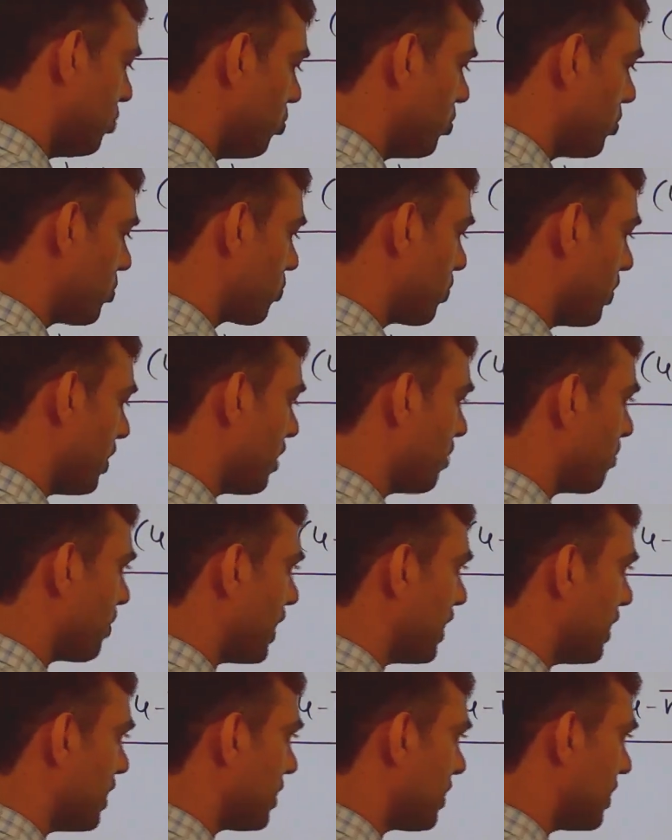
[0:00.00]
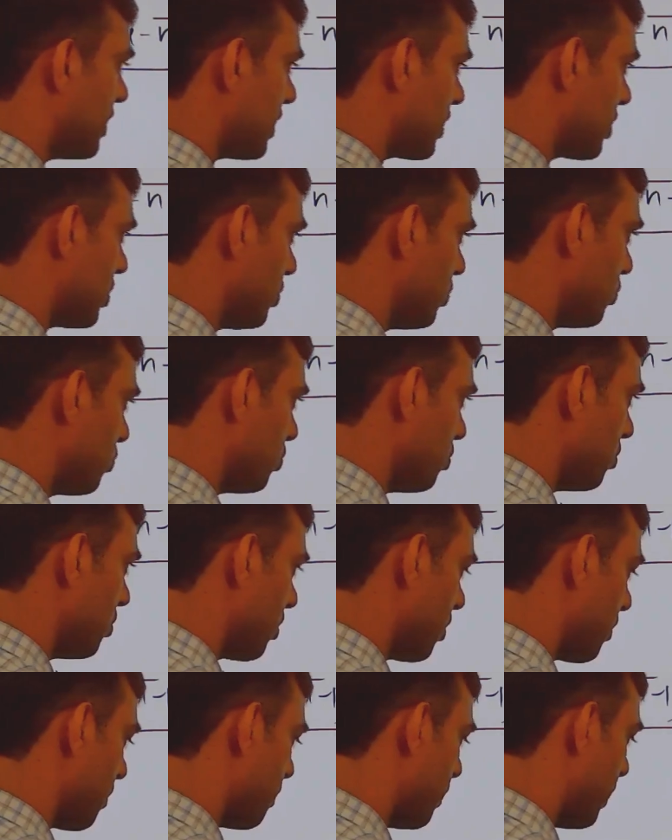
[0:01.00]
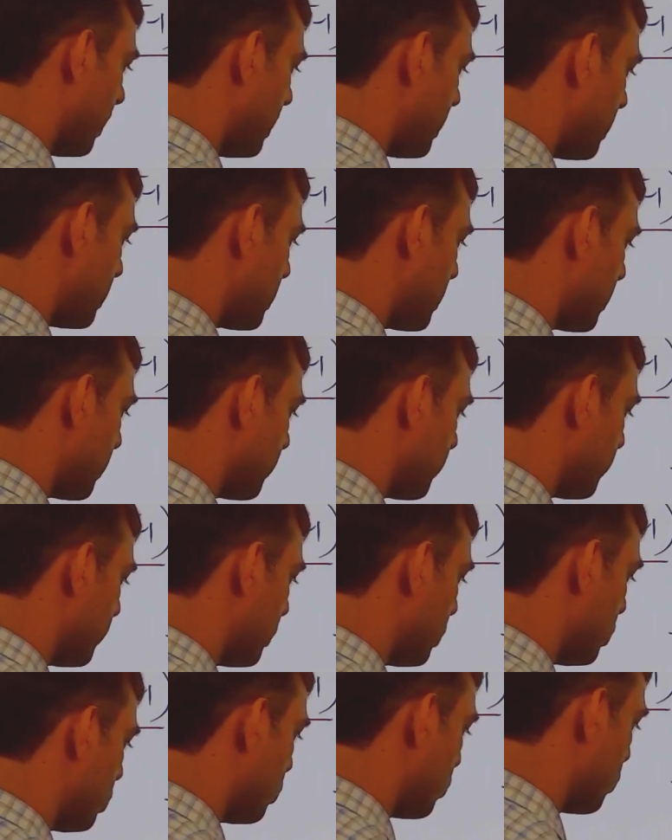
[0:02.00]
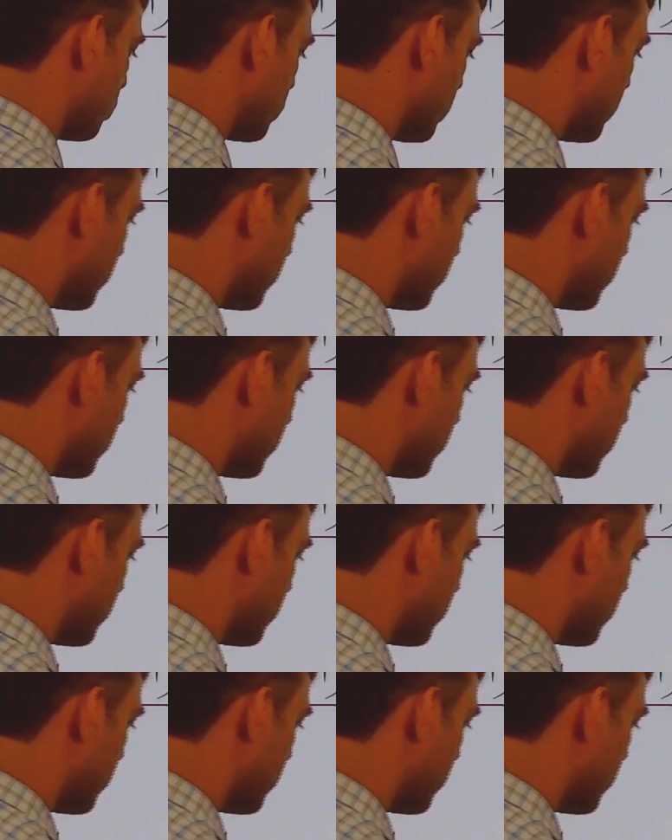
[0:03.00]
square minus 6u plus 2. This